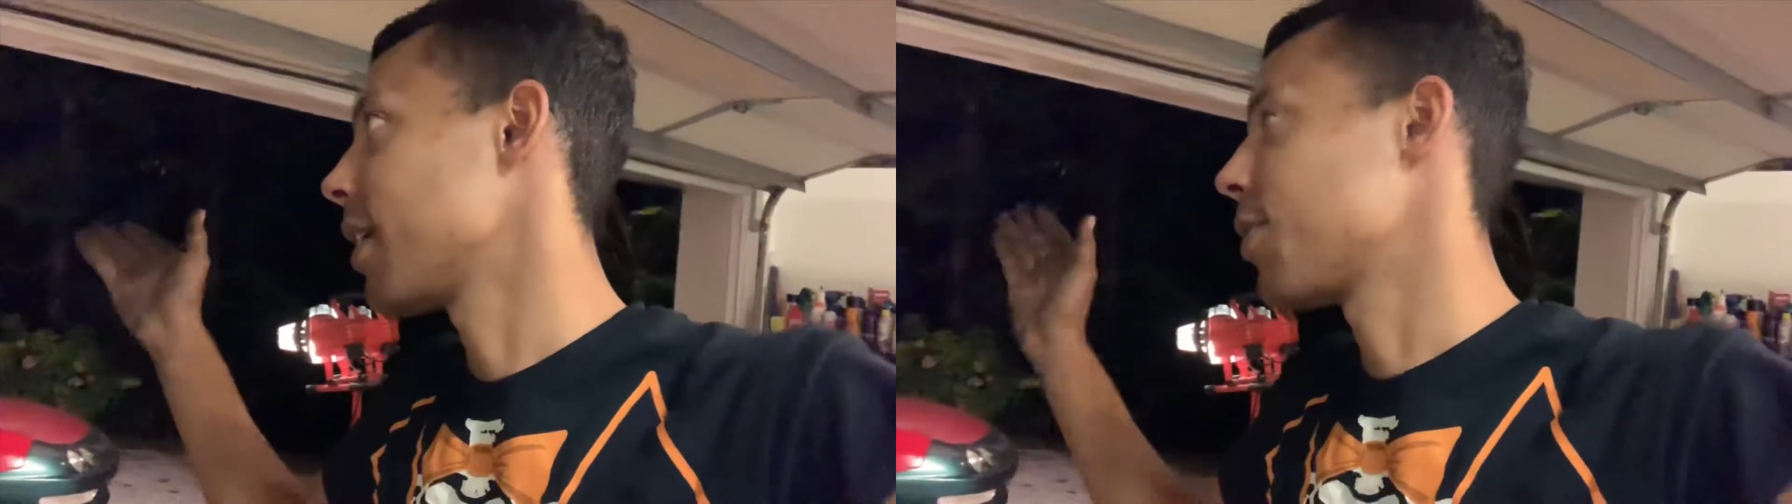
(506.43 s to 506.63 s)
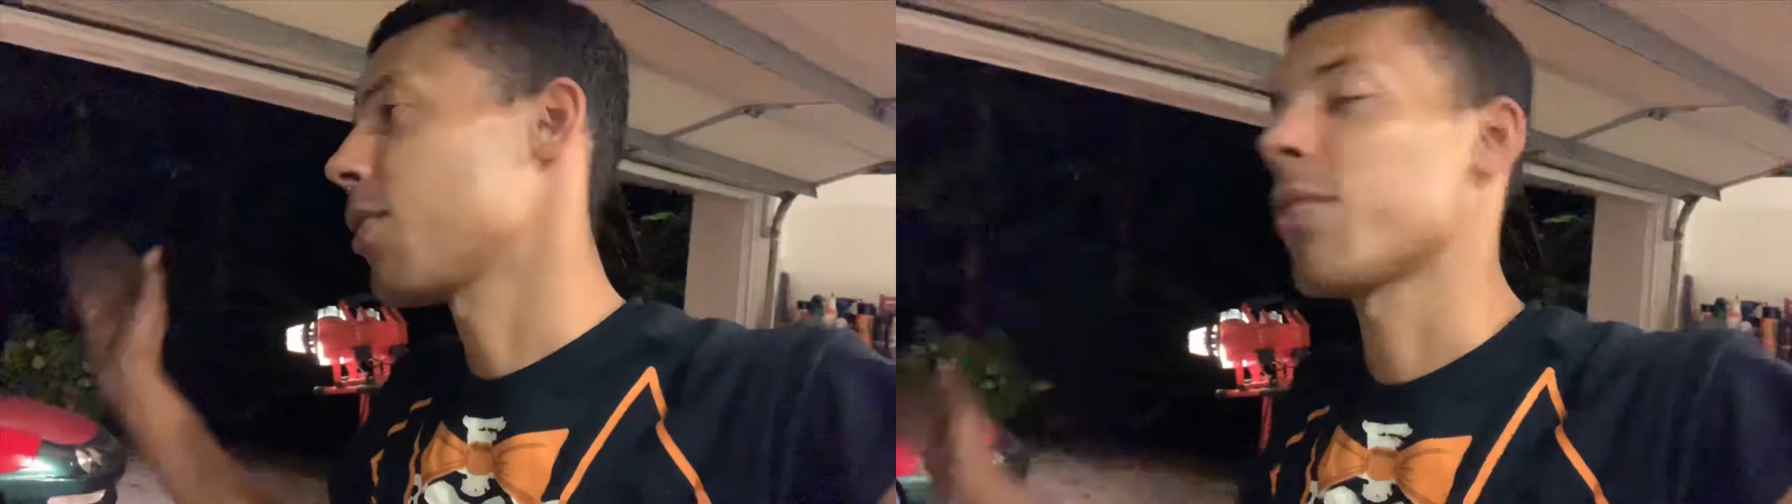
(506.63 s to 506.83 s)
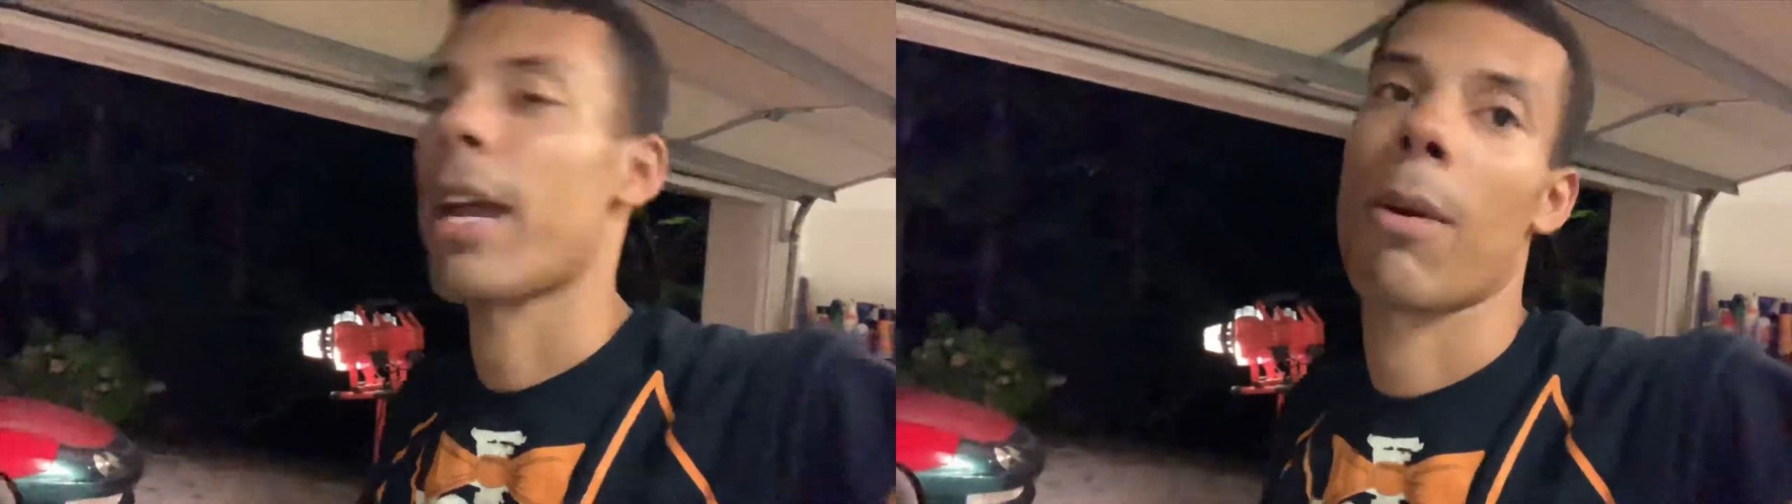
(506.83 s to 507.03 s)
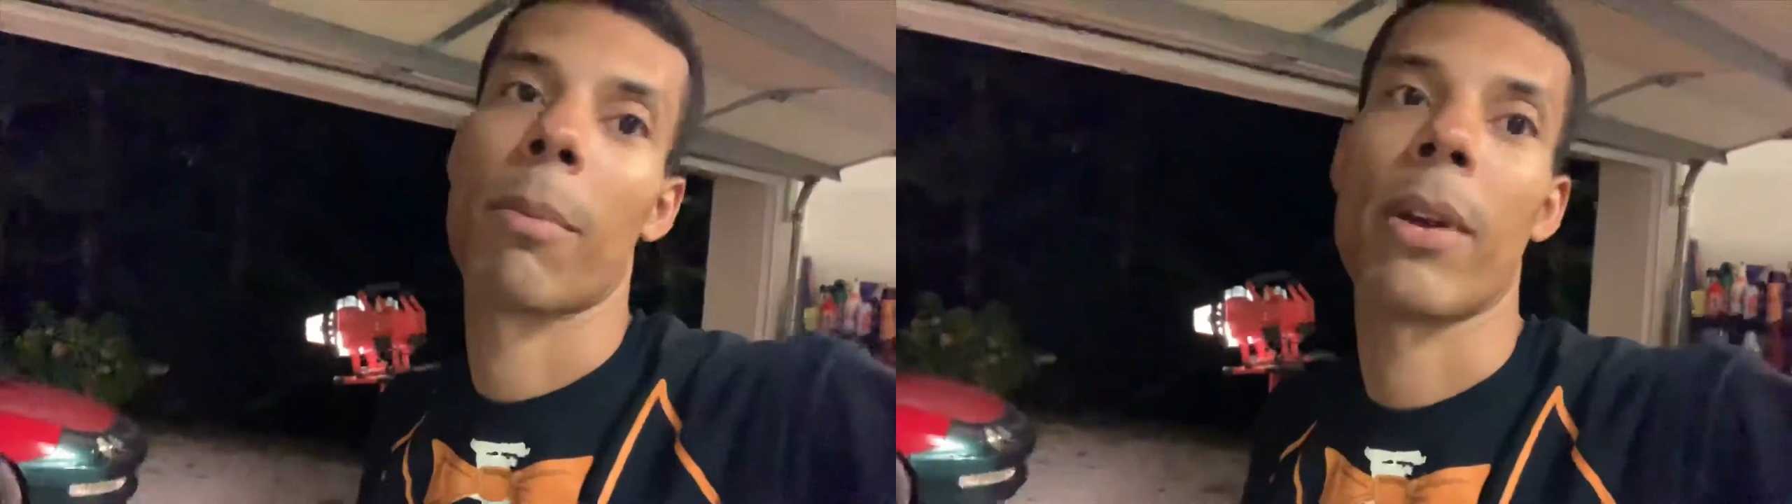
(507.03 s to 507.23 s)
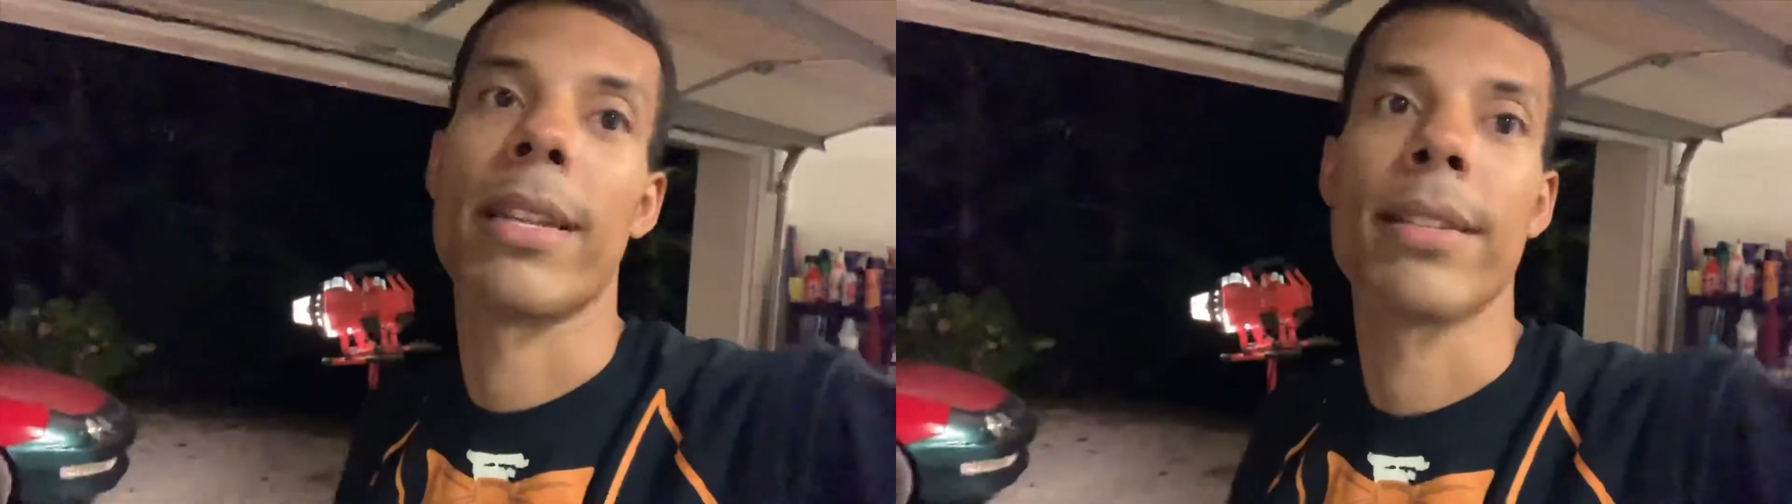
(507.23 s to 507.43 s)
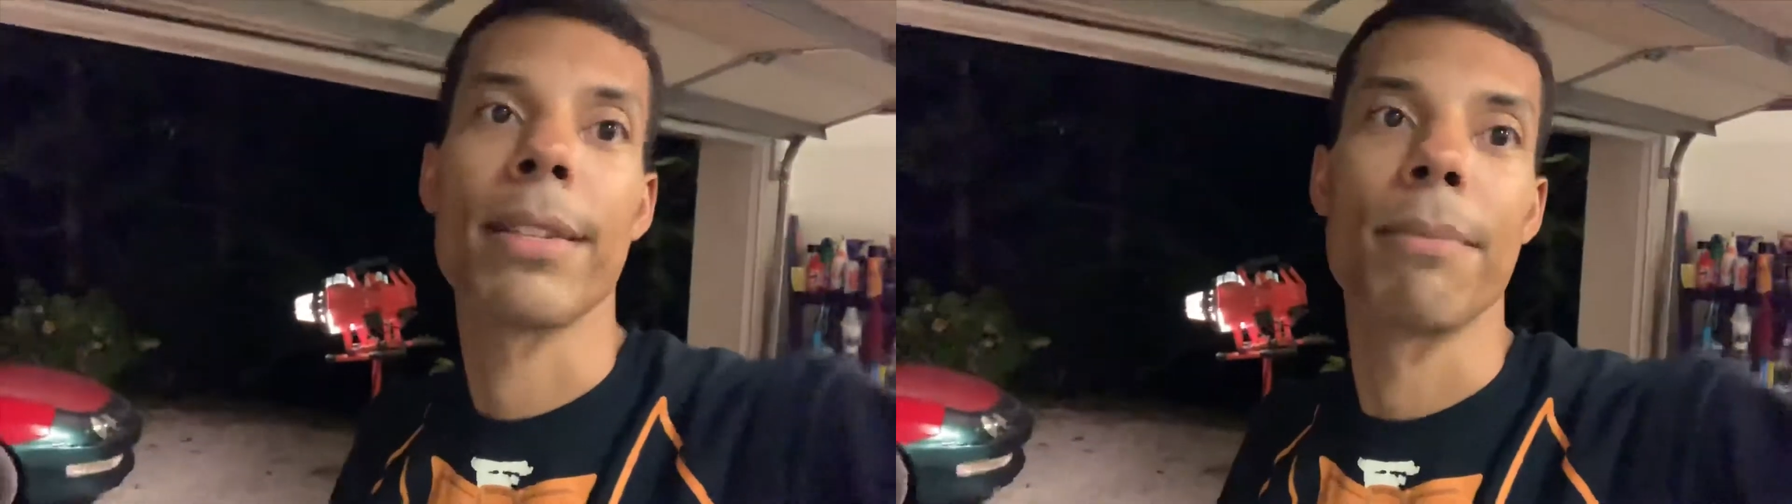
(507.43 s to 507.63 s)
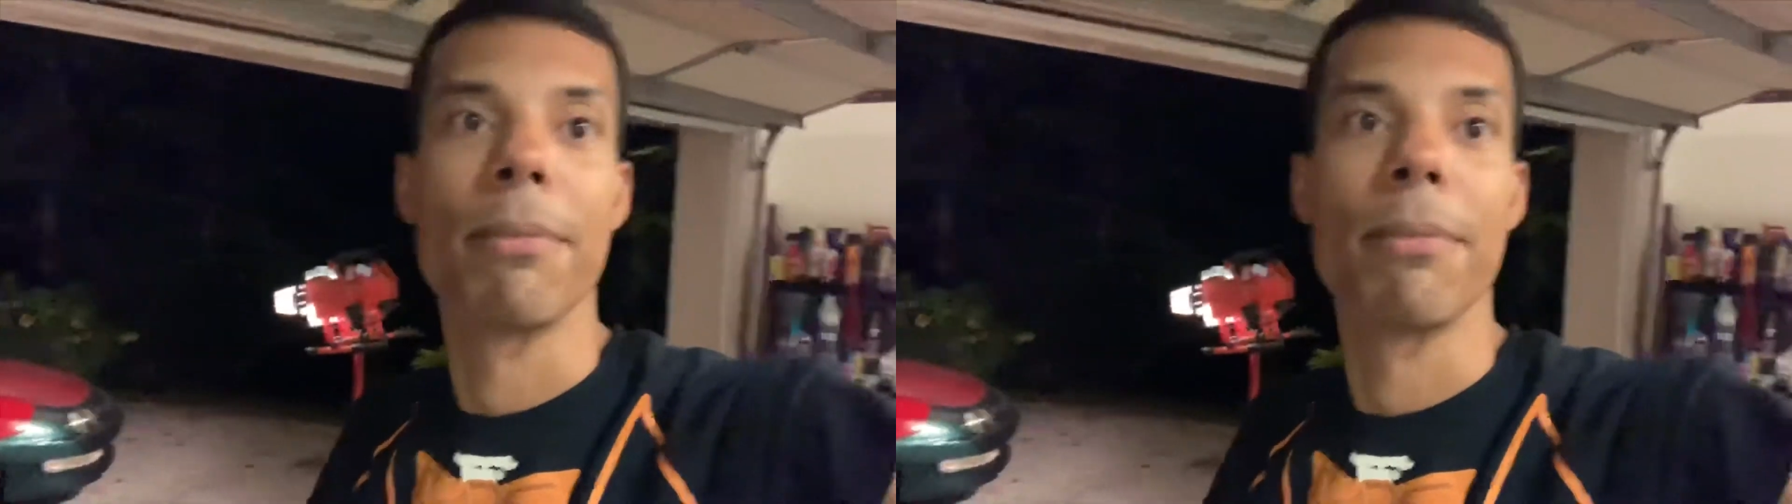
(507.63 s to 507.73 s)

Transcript: strut tower brace